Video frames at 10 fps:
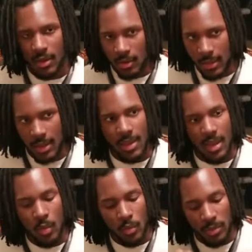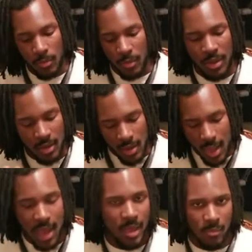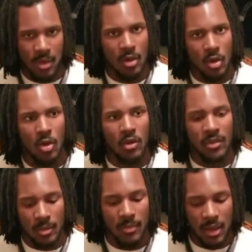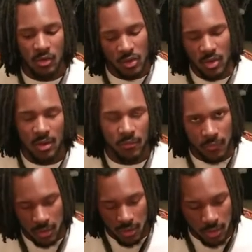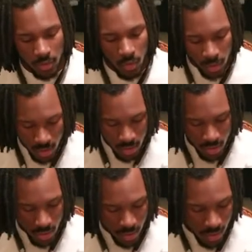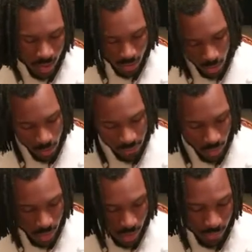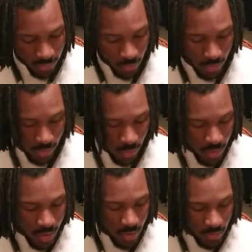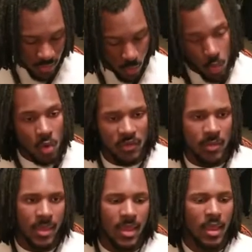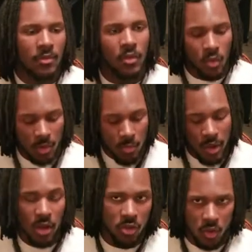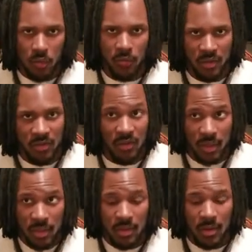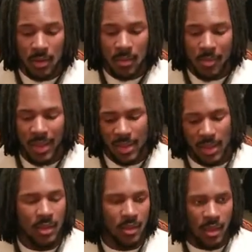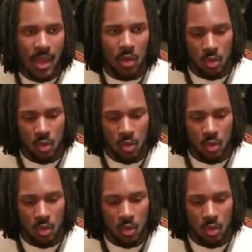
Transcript: and late game when the big high mana costs come down to try to finish you. And it also combos well towards the late game so you can punish overextension by getting a guy who